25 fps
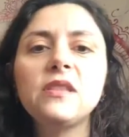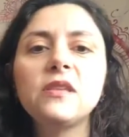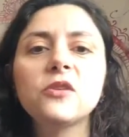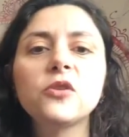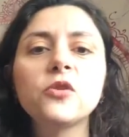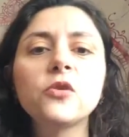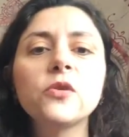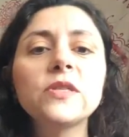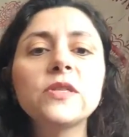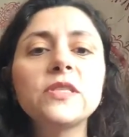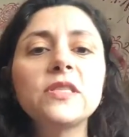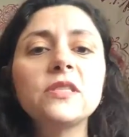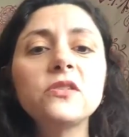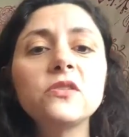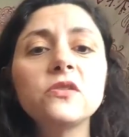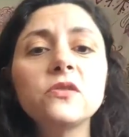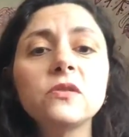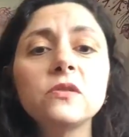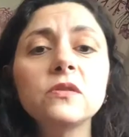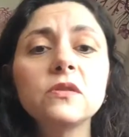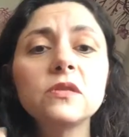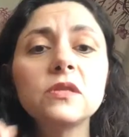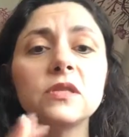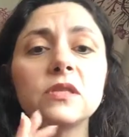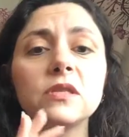
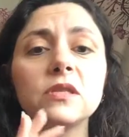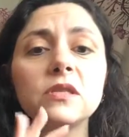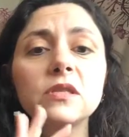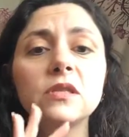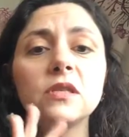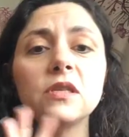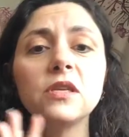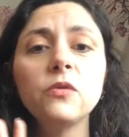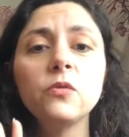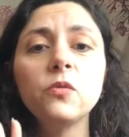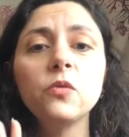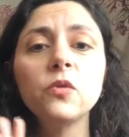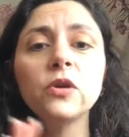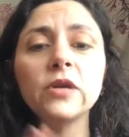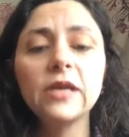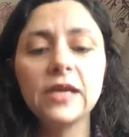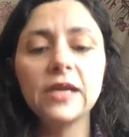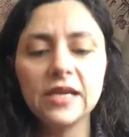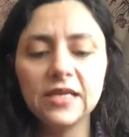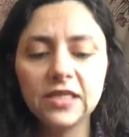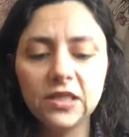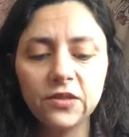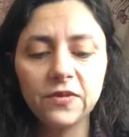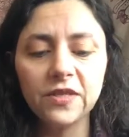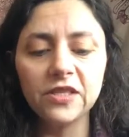crystals work
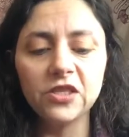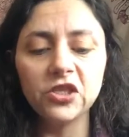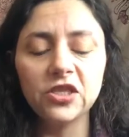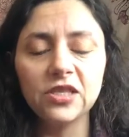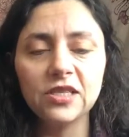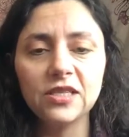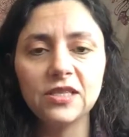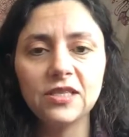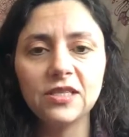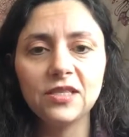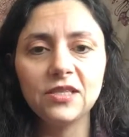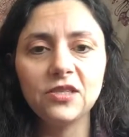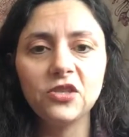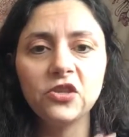as fidgets.